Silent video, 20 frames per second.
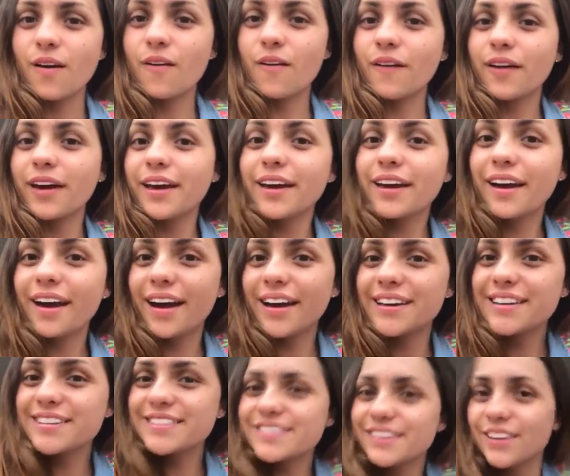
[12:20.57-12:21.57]
Okay
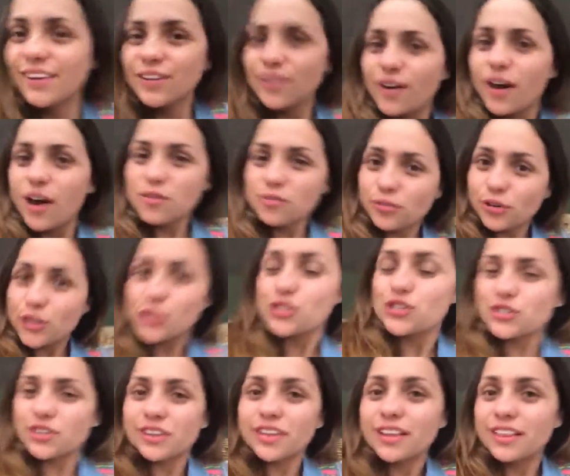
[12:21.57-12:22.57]
guys, you have
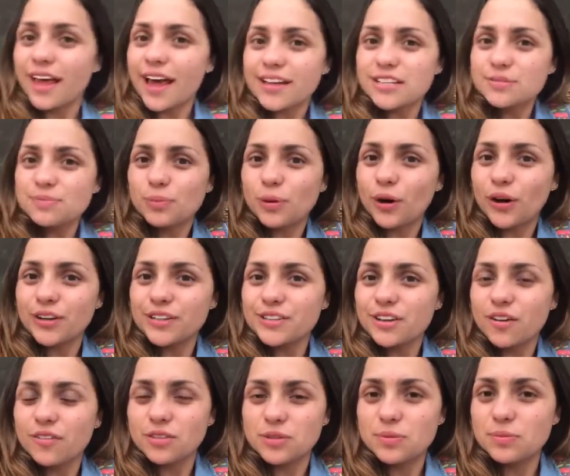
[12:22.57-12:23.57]
reached the last part
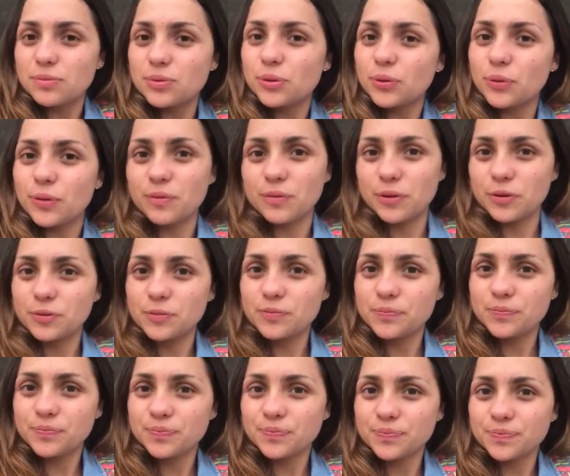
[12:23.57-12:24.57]
of the book review.
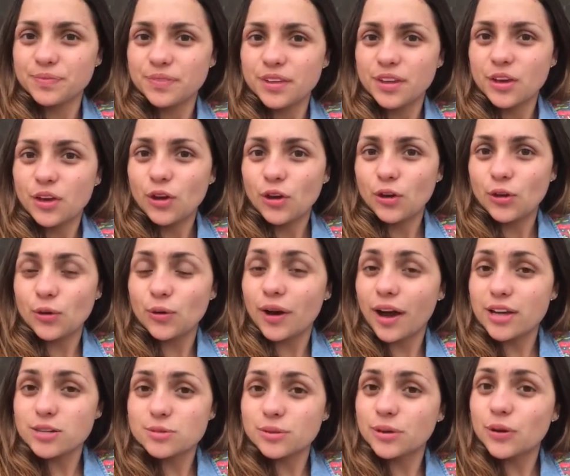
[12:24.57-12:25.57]
You
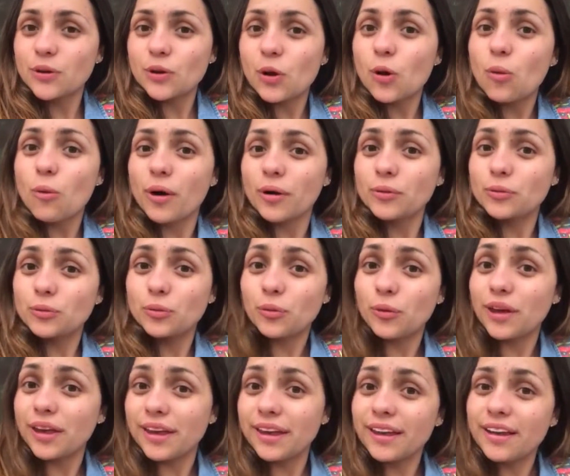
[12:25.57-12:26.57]
guys want to know what
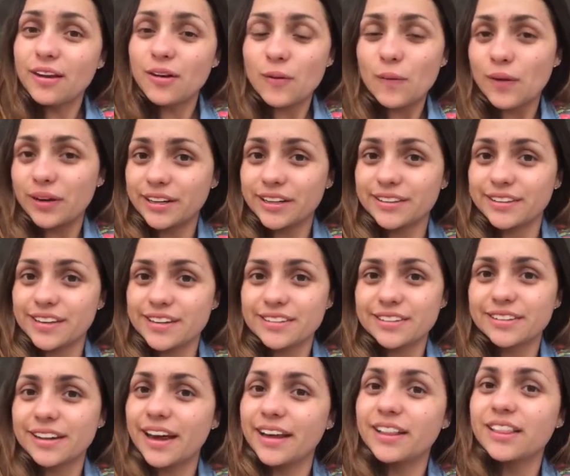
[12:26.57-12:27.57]
Juan Andres
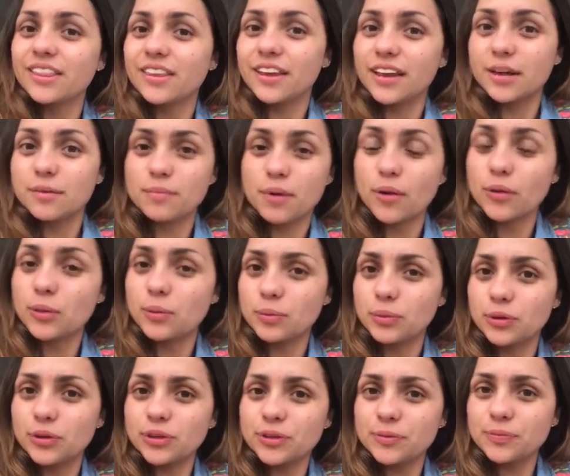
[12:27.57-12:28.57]
and I think about the
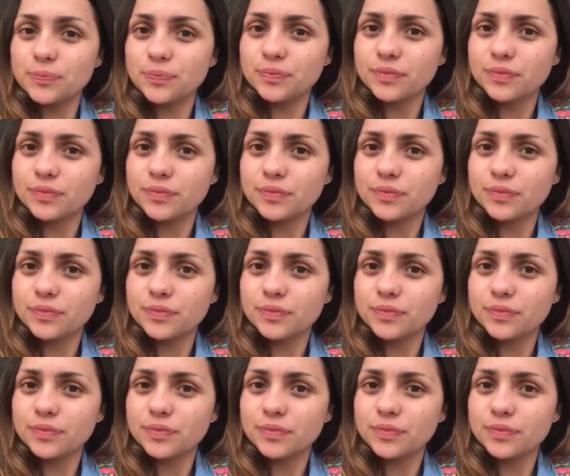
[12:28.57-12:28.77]
book?